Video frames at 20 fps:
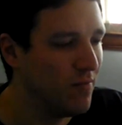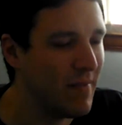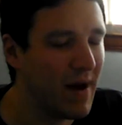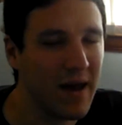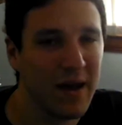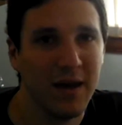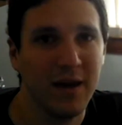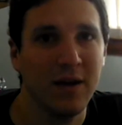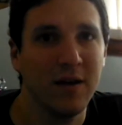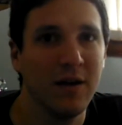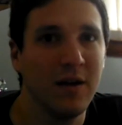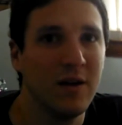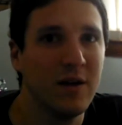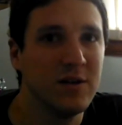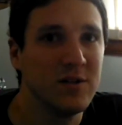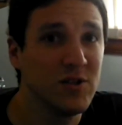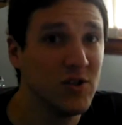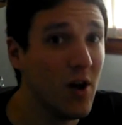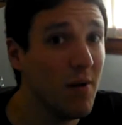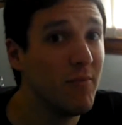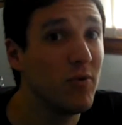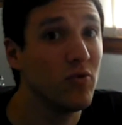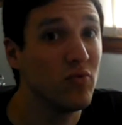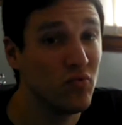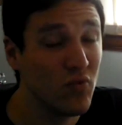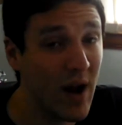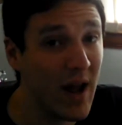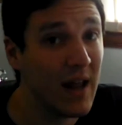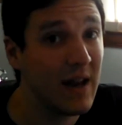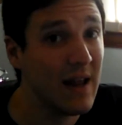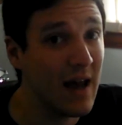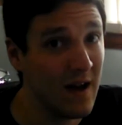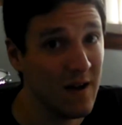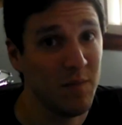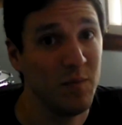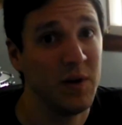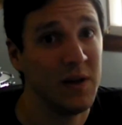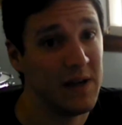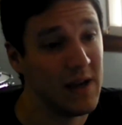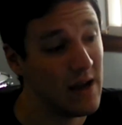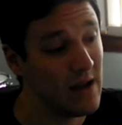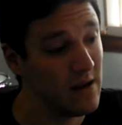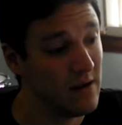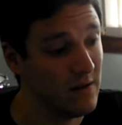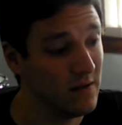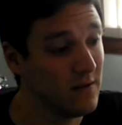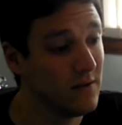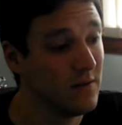my Summer Red IPA,